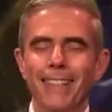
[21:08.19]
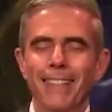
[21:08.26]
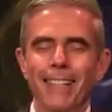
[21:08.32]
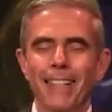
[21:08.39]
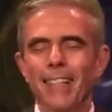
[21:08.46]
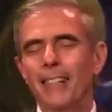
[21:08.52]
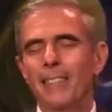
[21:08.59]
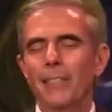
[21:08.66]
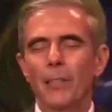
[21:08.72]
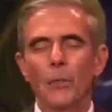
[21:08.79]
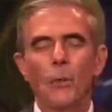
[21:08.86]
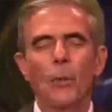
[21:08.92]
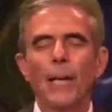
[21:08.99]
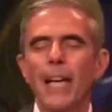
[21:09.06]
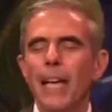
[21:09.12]
is a
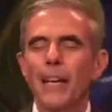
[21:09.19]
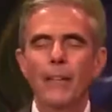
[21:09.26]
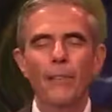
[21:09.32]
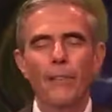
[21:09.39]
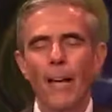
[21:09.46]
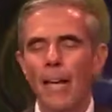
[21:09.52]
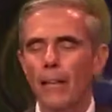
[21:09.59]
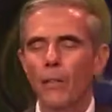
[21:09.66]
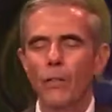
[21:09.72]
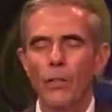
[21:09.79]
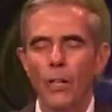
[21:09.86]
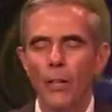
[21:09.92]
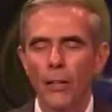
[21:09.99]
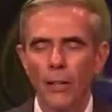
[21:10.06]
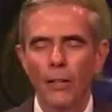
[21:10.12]
creative energy
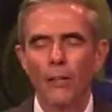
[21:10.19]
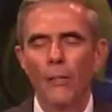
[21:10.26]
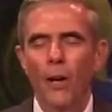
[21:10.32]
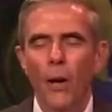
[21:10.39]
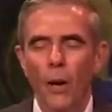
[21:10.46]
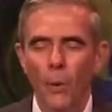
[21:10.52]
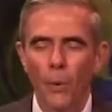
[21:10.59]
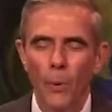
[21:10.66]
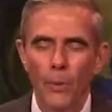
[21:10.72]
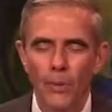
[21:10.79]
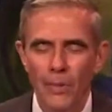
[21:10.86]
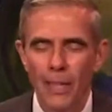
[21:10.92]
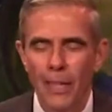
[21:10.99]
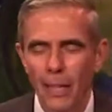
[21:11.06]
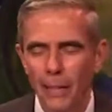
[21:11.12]
that is always
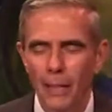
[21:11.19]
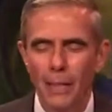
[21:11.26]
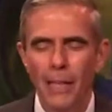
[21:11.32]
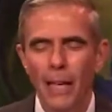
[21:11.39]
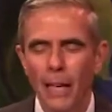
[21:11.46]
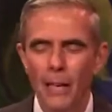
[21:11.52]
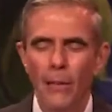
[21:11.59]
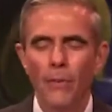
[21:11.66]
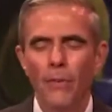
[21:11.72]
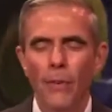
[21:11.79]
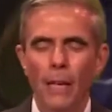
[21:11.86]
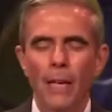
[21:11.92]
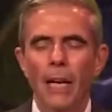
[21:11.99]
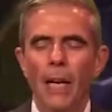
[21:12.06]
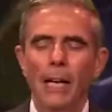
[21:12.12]
seeking to give
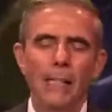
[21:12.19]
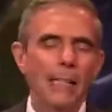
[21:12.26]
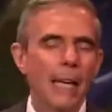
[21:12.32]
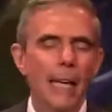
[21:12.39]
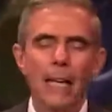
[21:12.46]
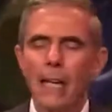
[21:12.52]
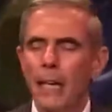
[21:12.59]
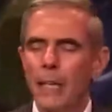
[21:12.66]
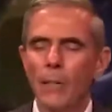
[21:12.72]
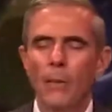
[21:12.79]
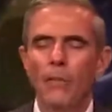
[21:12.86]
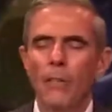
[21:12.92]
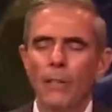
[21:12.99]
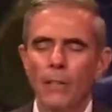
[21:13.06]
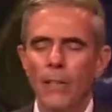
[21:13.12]
and take in of
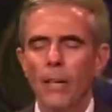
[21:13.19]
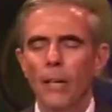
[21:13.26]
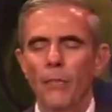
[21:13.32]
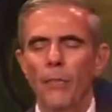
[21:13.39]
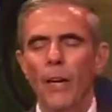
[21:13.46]
itself,